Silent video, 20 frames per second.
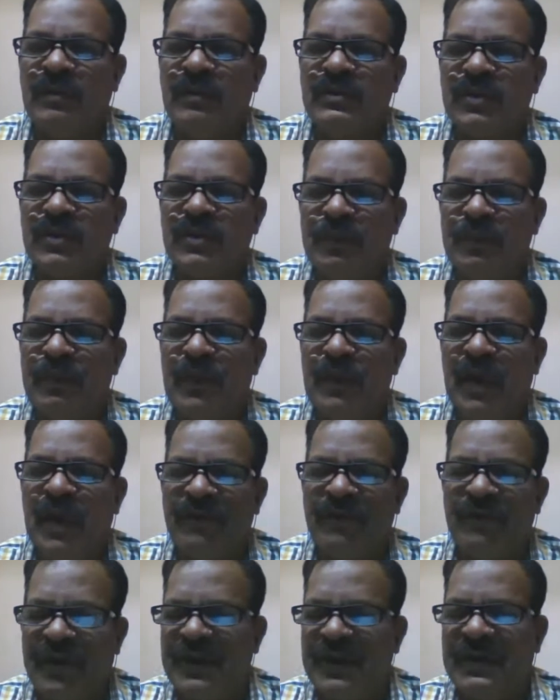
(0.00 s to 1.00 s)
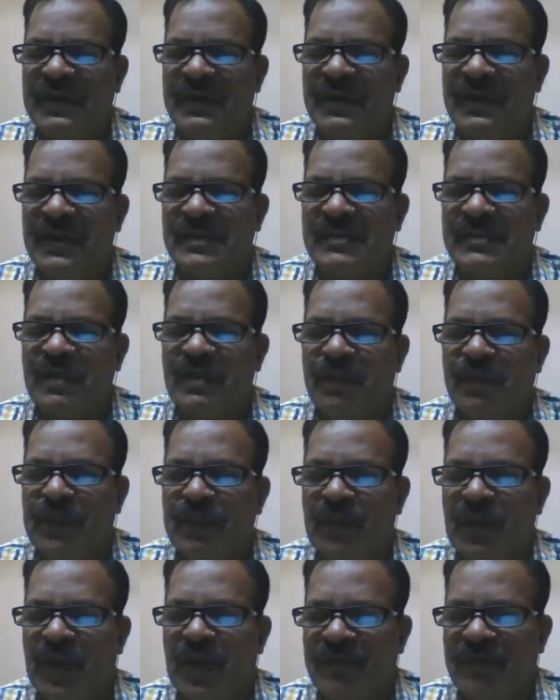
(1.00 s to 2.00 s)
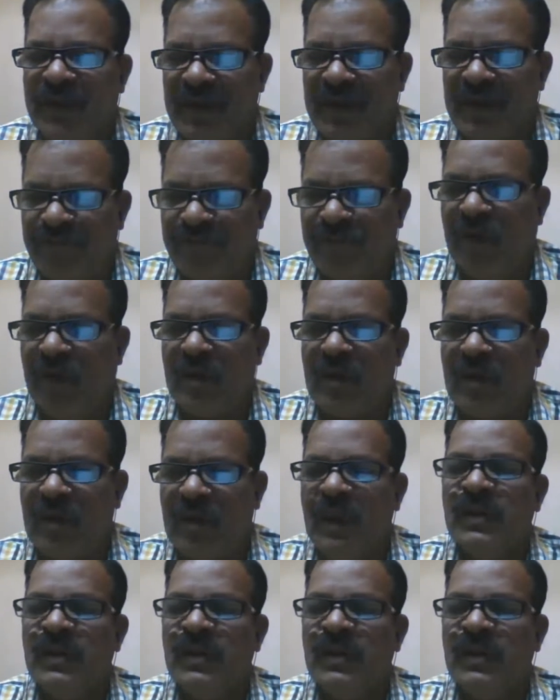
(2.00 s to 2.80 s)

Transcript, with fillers: Some people are very rich, some people are very poor.